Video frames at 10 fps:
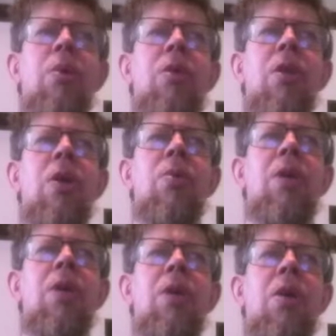one's a
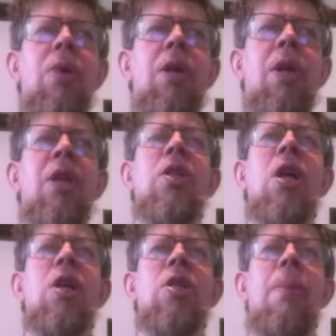really good one.
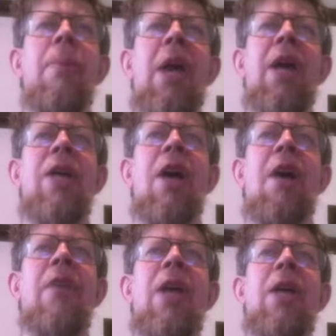Does the band
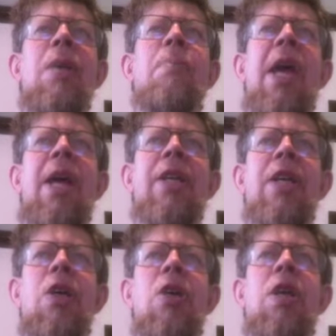have any band
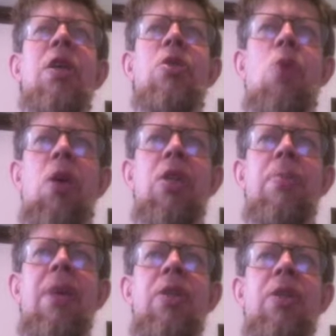gear
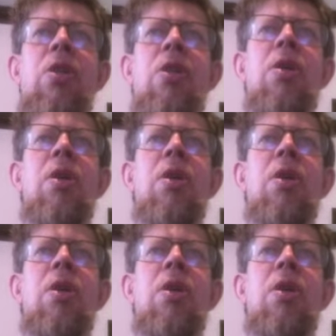endorsements?